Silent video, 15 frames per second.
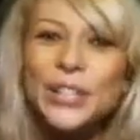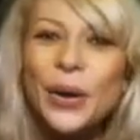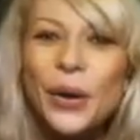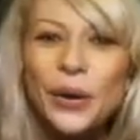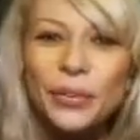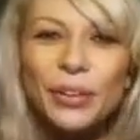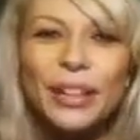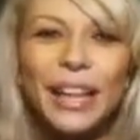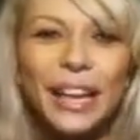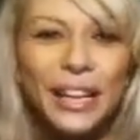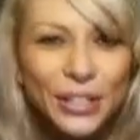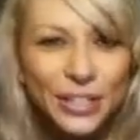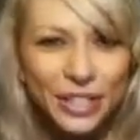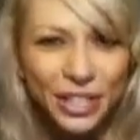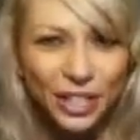So if you'd
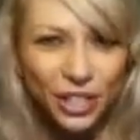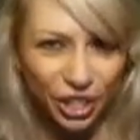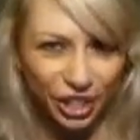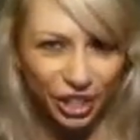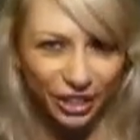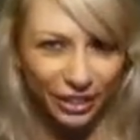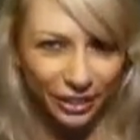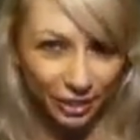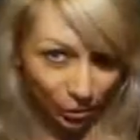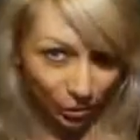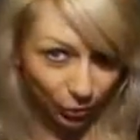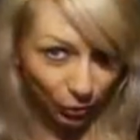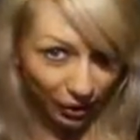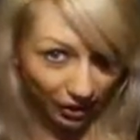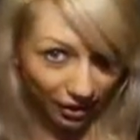like your teacher
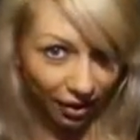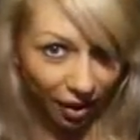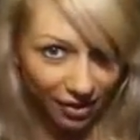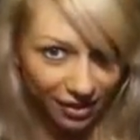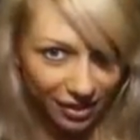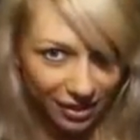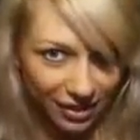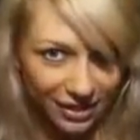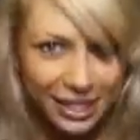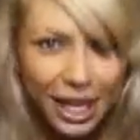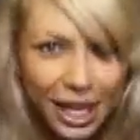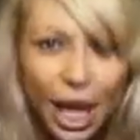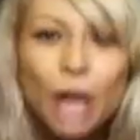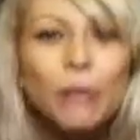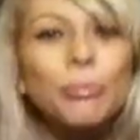to win the contest,